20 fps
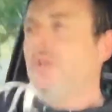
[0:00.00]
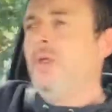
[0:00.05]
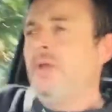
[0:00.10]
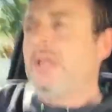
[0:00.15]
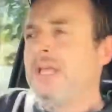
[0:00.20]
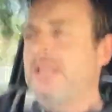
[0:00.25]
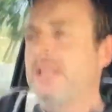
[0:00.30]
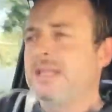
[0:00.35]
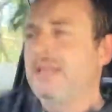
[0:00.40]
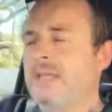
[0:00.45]

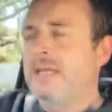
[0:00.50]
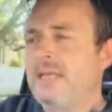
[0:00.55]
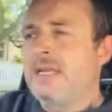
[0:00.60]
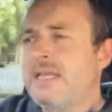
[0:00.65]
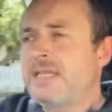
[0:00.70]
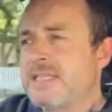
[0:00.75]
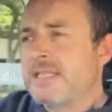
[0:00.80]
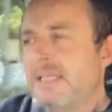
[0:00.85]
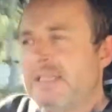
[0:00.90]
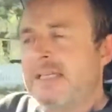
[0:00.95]
in
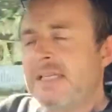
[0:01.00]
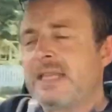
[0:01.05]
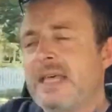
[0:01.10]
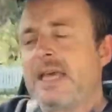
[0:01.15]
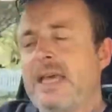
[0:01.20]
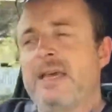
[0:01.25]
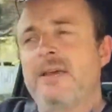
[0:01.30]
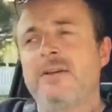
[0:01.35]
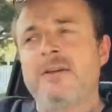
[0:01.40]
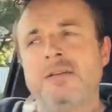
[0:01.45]
Italy
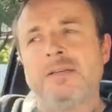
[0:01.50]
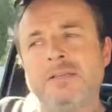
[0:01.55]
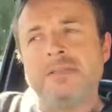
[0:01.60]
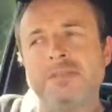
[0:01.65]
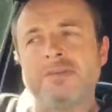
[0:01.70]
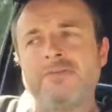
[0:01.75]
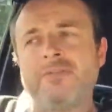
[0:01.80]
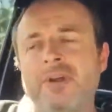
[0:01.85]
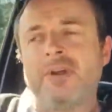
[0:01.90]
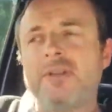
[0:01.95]
they're
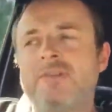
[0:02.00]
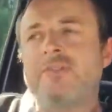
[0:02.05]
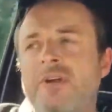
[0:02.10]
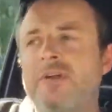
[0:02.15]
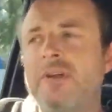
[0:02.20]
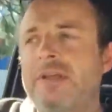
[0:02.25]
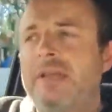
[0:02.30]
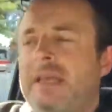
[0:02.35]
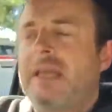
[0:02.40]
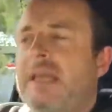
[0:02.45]
very,
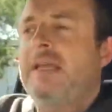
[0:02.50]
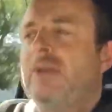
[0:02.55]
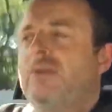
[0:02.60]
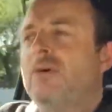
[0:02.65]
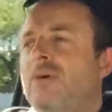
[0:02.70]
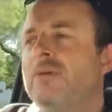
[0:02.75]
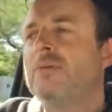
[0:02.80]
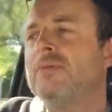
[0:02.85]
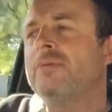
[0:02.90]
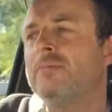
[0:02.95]
very keen
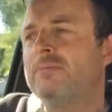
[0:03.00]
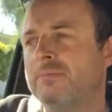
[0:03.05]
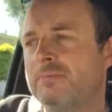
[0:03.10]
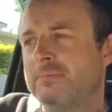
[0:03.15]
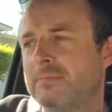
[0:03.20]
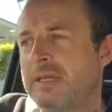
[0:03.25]
on